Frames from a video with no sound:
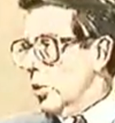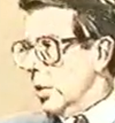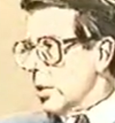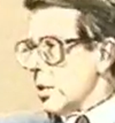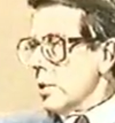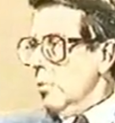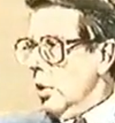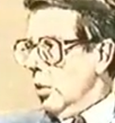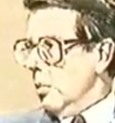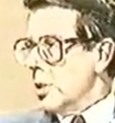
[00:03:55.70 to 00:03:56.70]
audience,
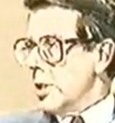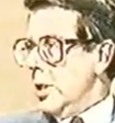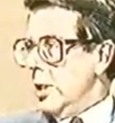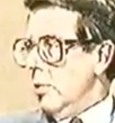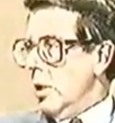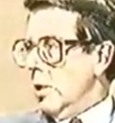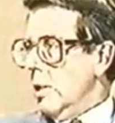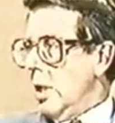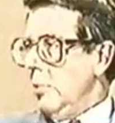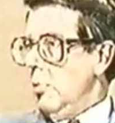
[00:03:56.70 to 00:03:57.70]
will always turn you on.
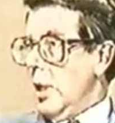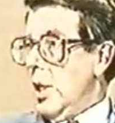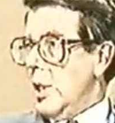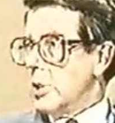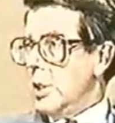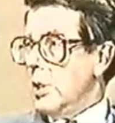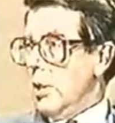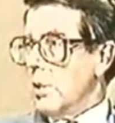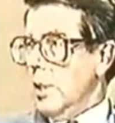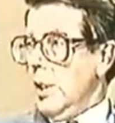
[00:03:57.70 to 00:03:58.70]
I mean, when I actually
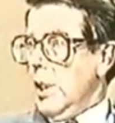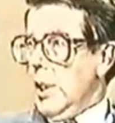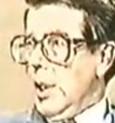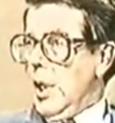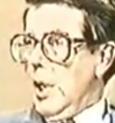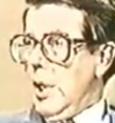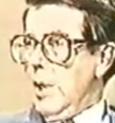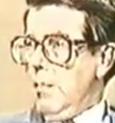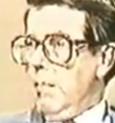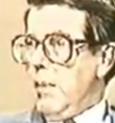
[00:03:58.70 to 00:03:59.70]
got
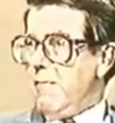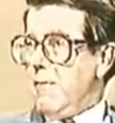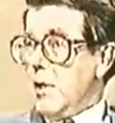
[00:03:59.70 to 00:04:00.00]
my